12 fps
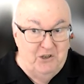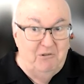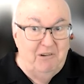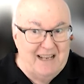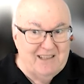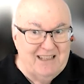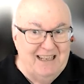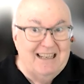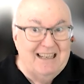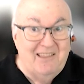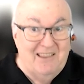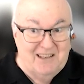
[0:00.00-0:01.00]
you guessed
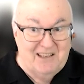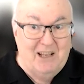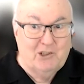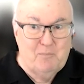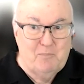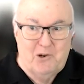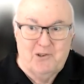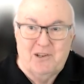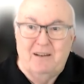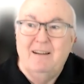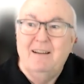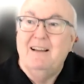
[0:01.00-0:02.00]
it, the
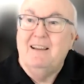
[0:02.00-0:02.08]
salesperson.